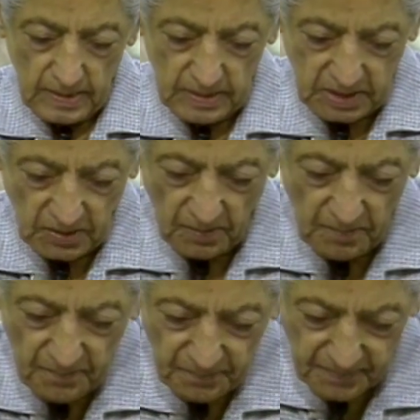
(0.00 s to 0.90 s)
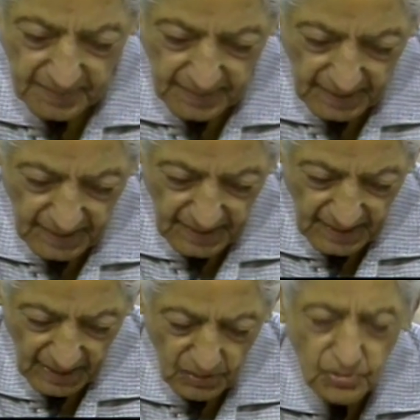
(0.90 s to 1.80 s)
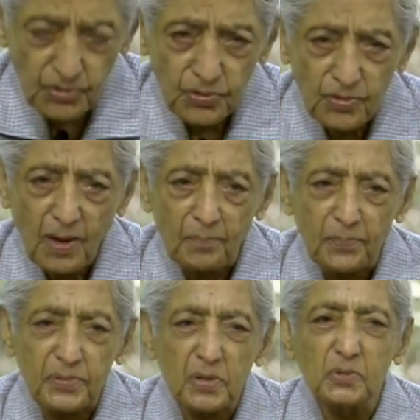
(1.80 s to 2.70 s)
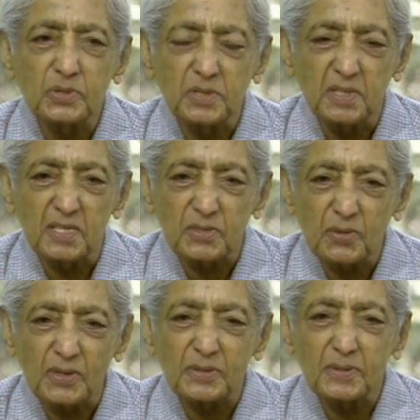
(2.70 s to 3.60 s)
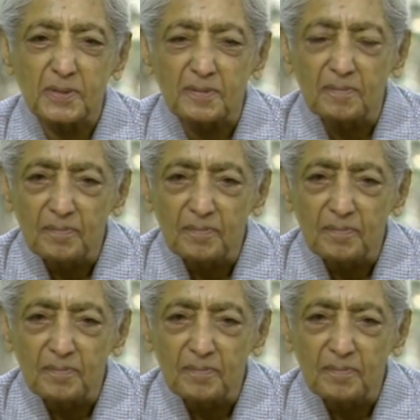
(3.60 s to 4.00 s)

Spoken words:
So, how do you approach this question?